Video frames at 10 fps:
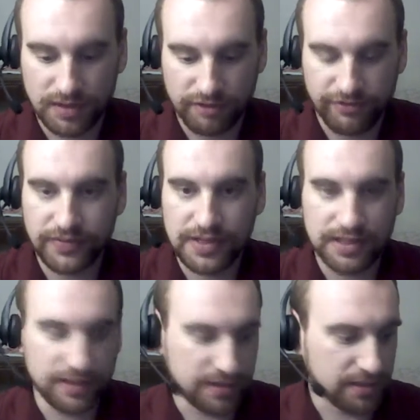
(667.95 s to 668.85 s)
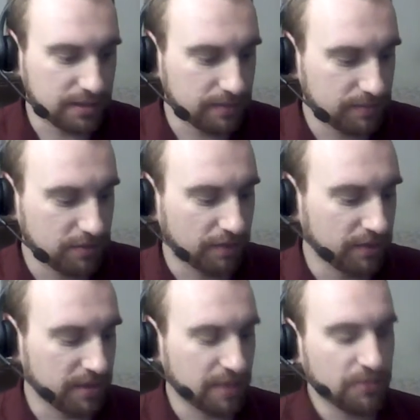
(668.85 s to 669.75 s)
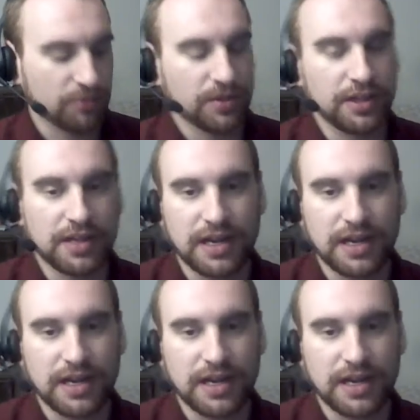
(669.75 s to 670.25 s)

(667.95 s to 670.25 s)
50s genre, and then we're really